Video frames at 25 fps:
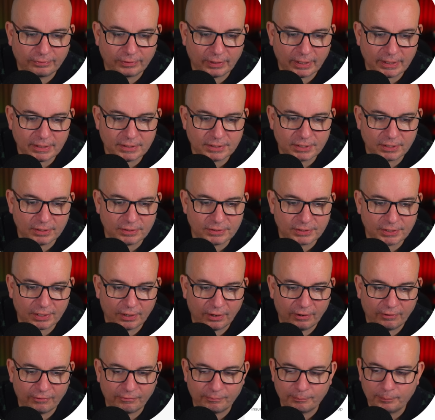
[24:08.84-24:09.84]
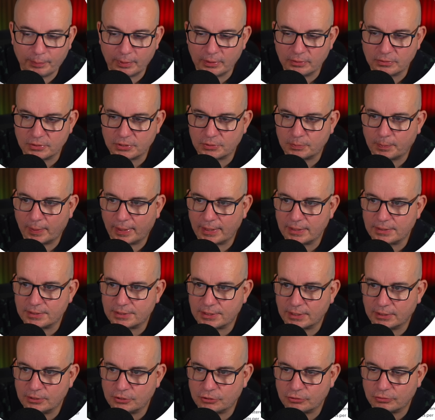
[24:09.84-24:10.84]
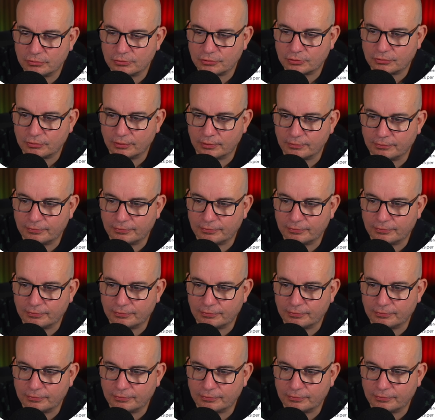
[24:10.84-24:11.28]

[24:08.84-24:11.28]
litres of boot space. Insurance group